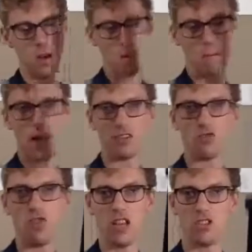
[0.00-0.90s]
but it's
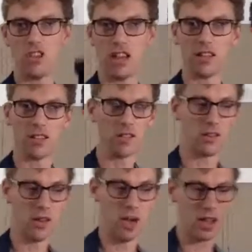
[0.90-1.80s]
rigid,
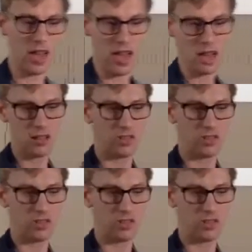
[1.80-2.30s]
okay?